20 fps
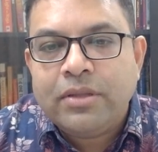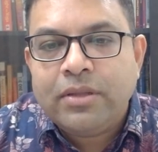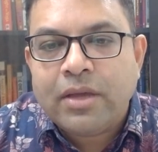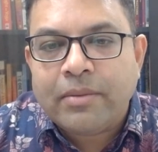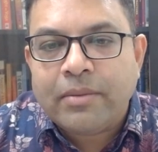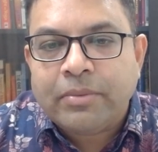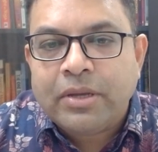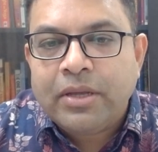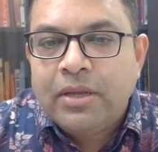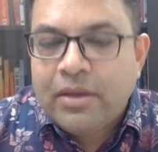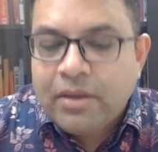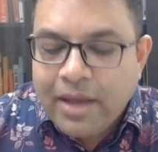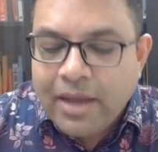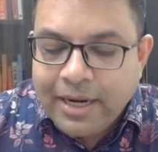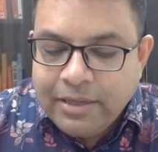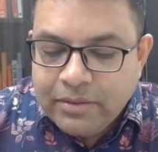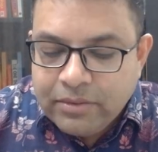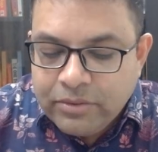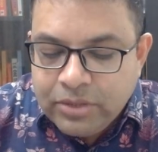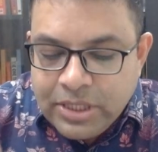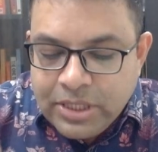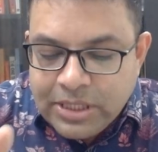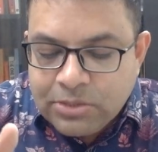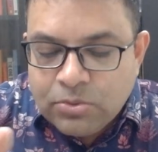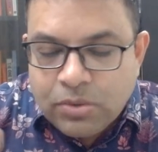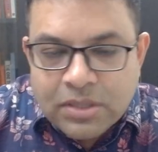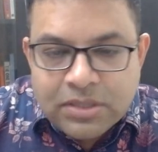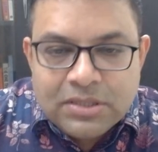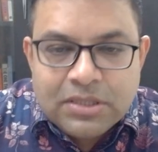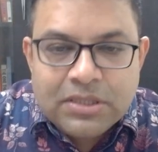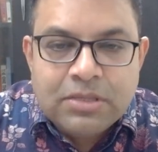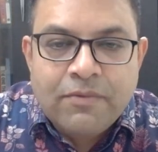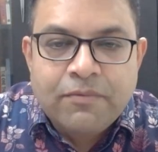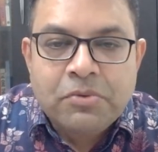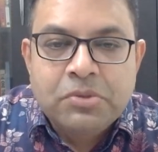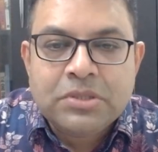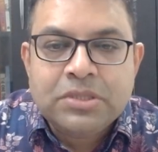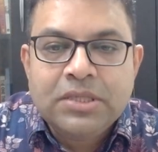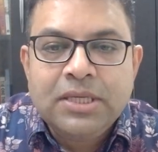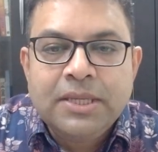Dharma. And these verses, if
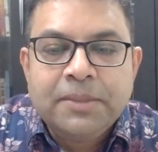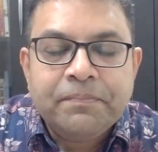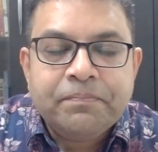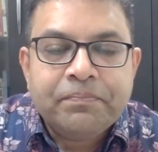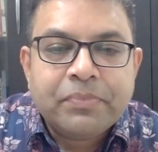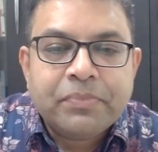you see,